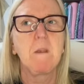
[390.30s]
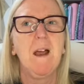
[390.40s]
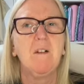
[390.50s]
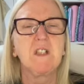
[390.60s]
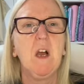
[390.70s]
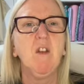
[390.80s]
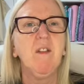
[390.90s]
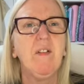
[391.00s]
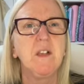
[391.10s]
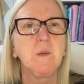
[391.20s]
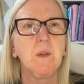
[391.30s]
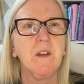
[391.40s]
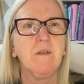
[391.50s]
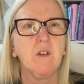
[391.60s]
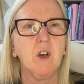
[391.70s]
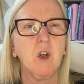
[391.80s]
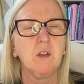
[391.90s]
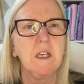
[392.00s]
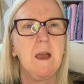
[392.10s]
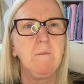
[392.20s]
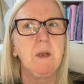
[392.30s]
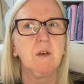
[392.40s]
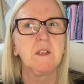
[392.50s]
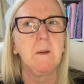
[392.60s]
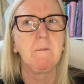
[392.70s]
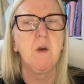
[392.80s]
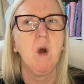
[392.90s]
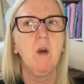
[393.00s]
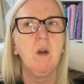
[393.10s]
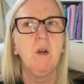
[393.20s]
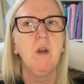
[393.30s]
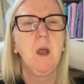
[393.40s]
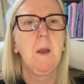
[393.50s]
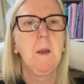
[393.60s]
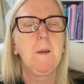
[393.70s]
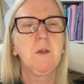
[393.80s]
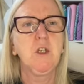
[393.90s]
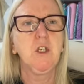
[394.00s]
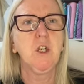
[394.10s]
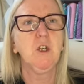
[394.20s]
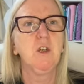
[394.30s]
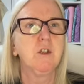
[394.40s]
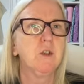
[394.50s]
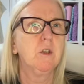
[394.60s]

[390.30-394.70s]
I've sat on the fence with it for a long time because I'm not a shirt